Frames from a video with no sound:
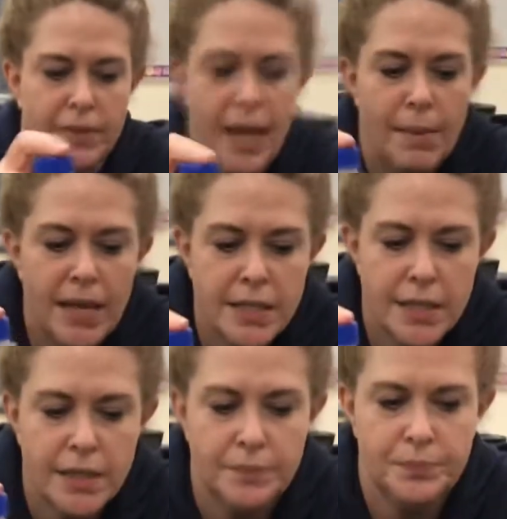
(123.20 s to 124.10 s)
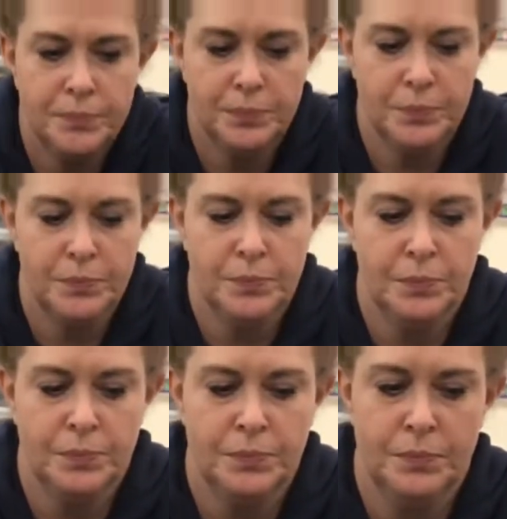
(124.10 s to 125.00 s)
accident.
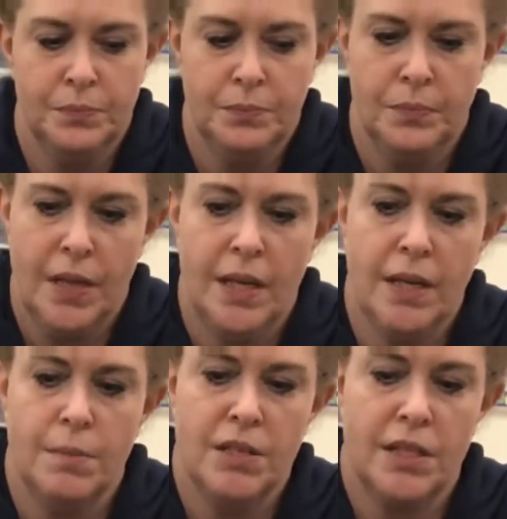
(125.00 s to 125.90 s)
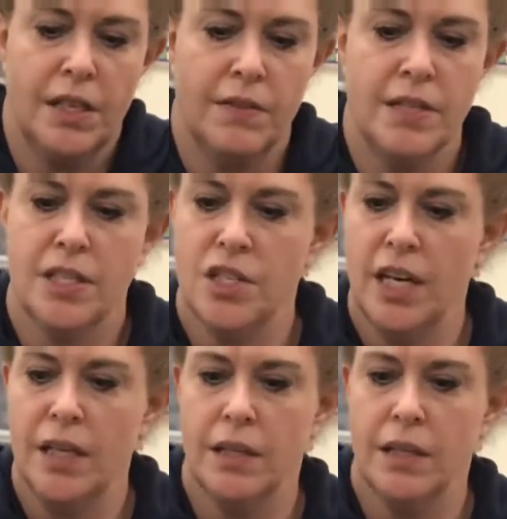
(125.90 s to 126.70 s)
And I'm just gonna give this a shake.